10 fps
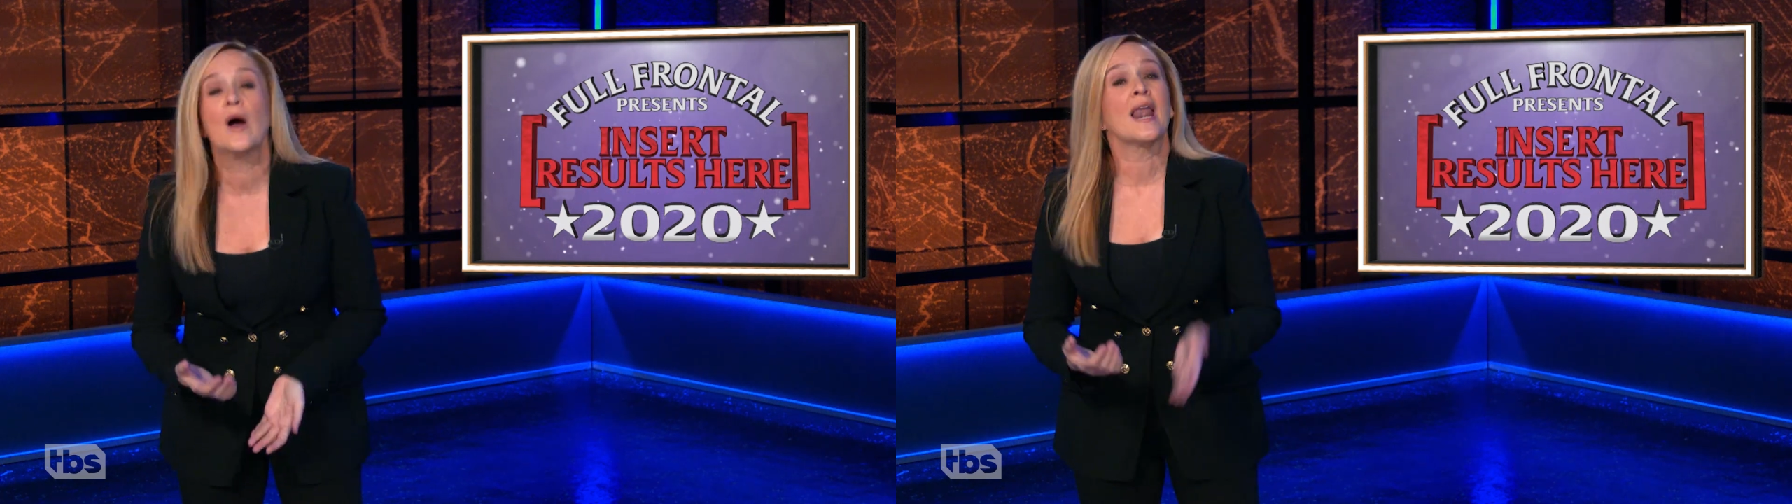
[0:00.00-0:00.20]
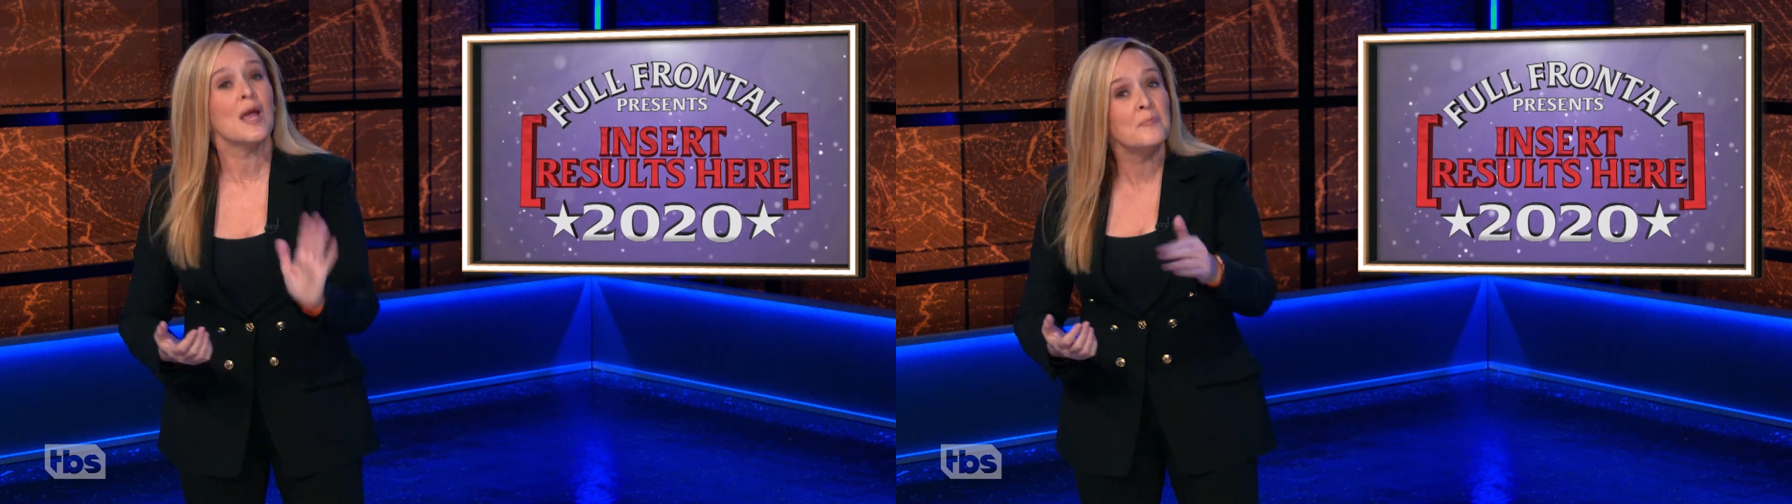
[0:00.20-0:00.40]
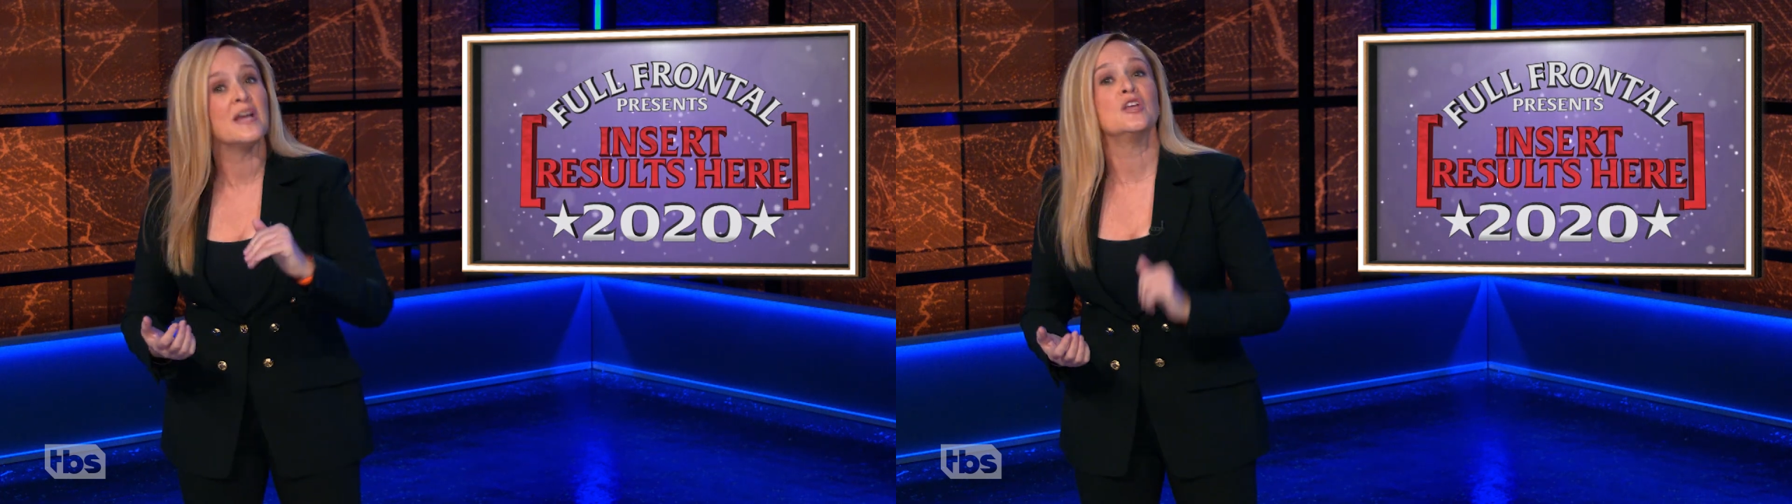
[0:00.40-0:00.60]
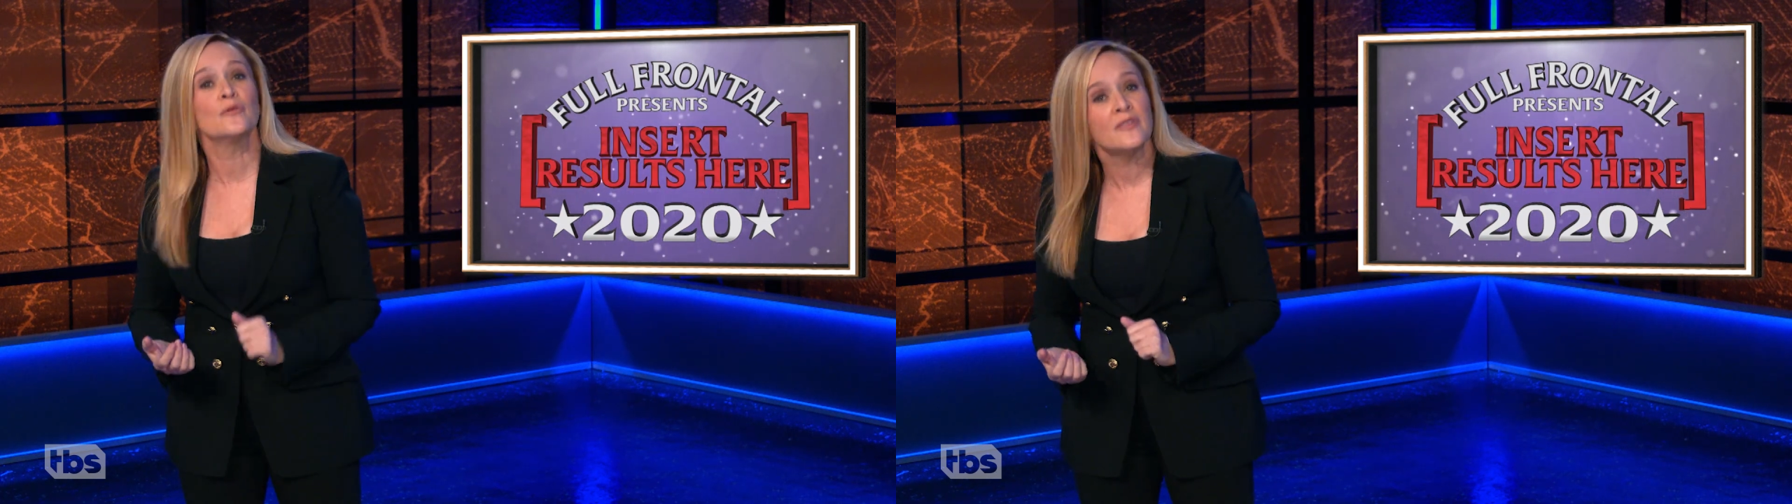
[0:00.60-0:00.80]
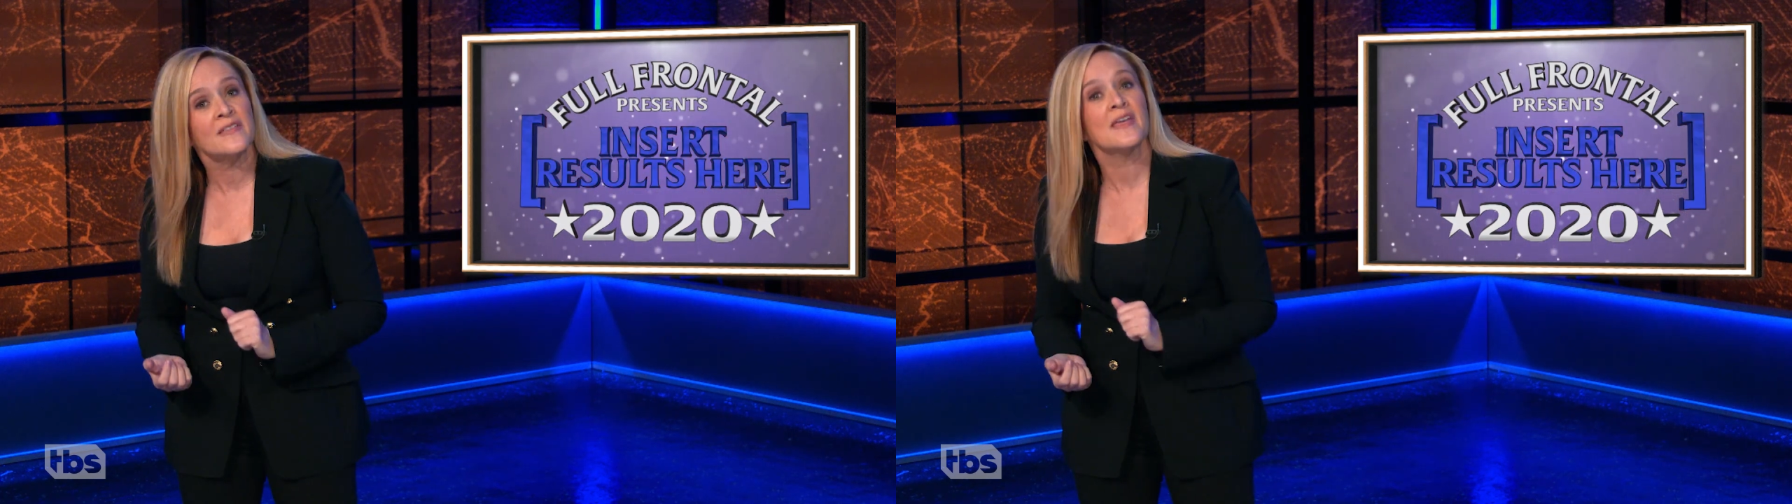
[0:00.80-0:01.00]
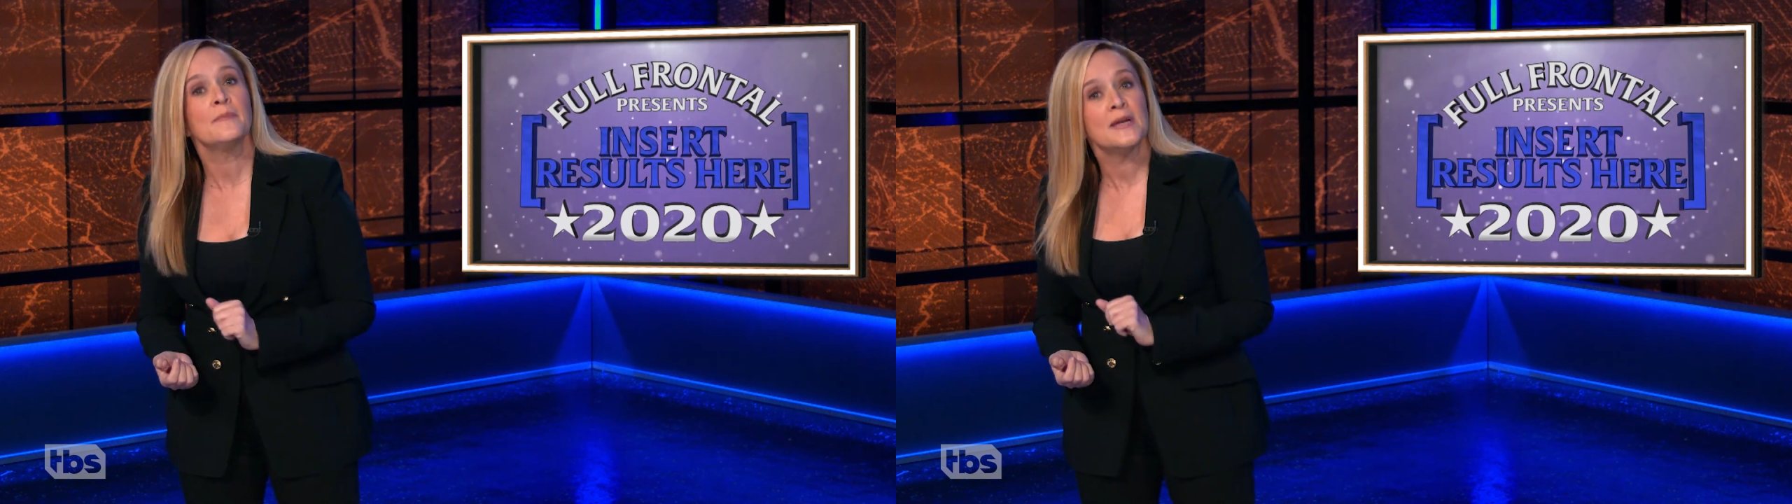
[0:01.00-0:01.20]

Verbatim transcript: And I bet you think that